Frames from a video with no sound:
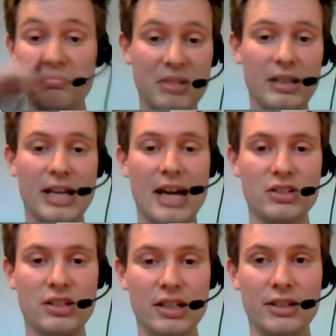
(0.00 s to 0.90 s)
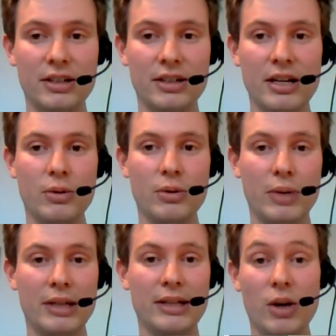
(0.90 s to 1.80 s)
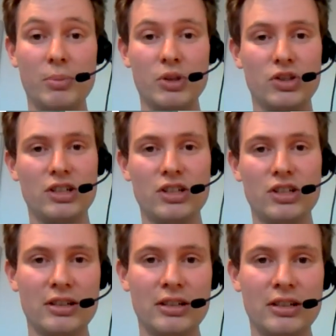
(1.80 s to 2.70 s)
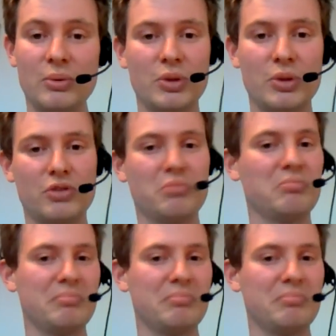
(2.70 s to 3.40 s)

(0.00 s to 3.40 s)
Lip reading: last year, when the opposition was